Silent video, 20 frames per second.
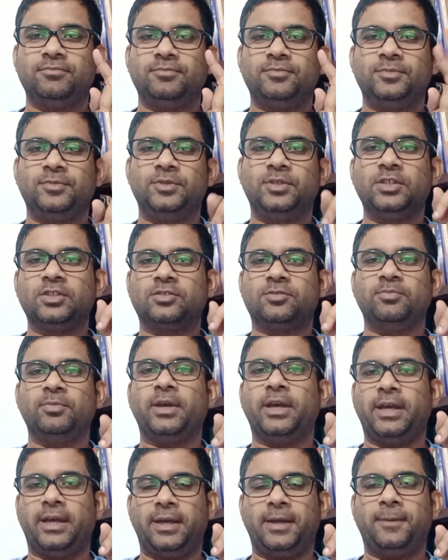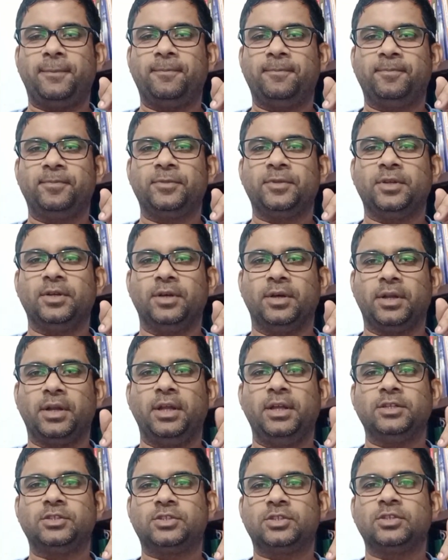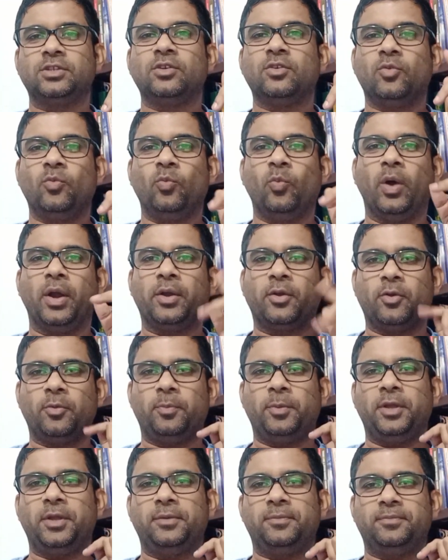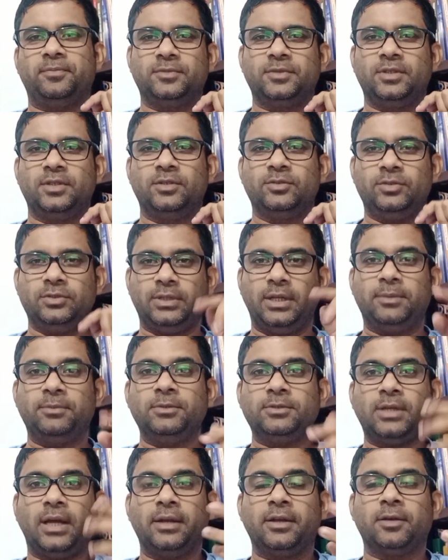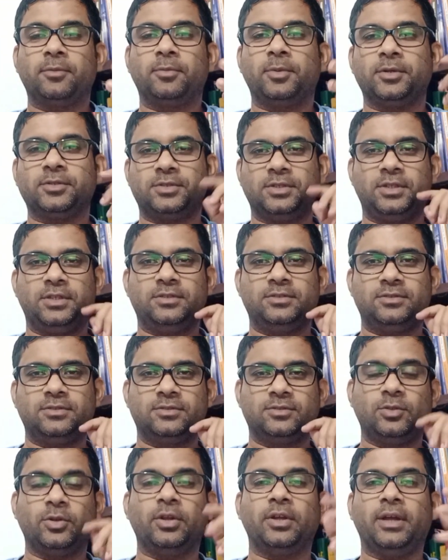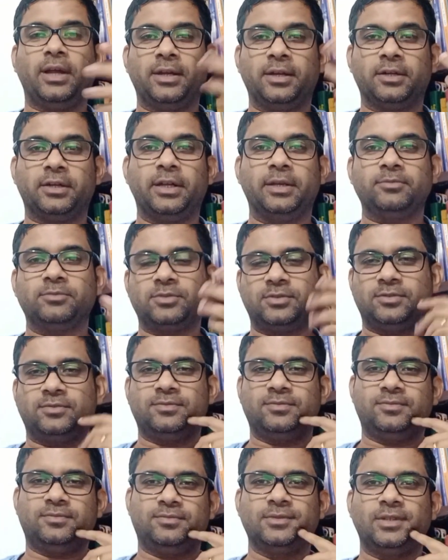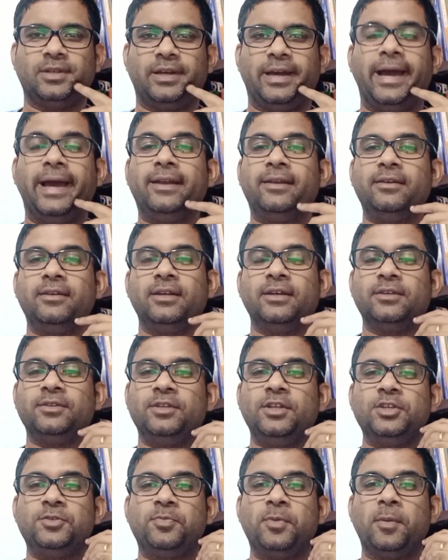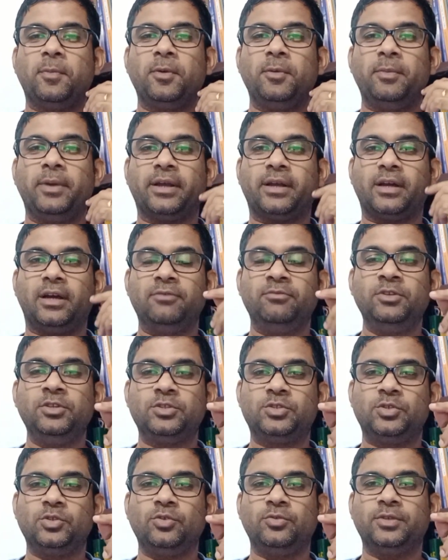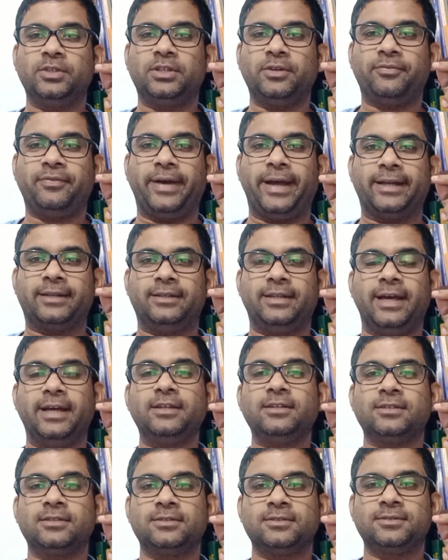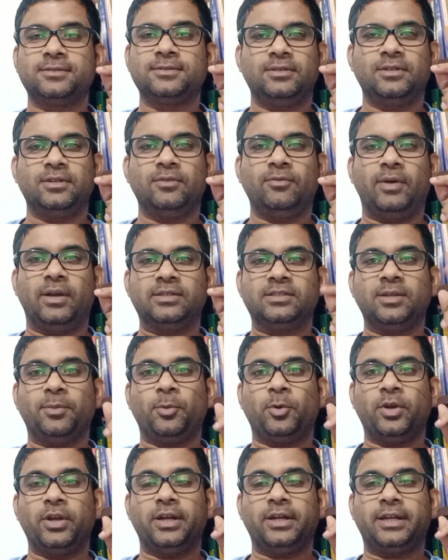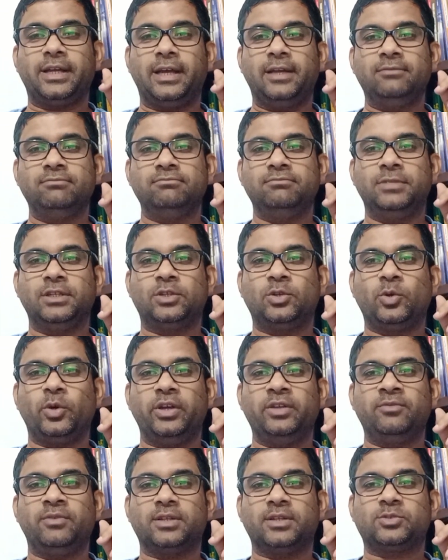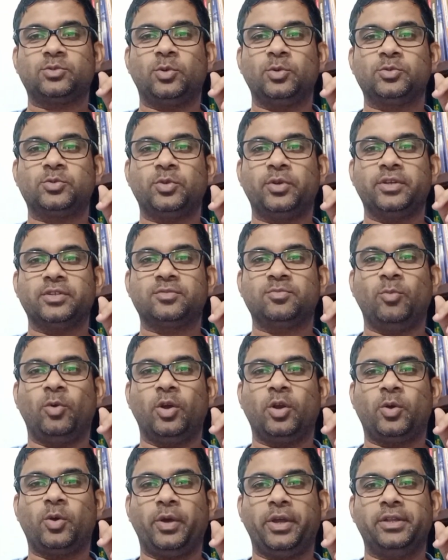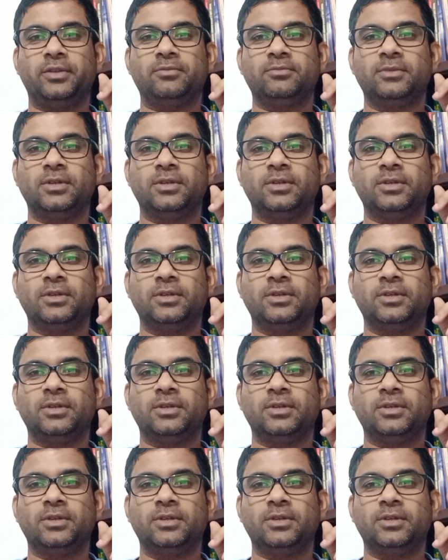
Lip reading: this may reach 1 rupee. So that means 100 times. And these people may convince you with the fact that once upon a time Bitcoin was also a small coin.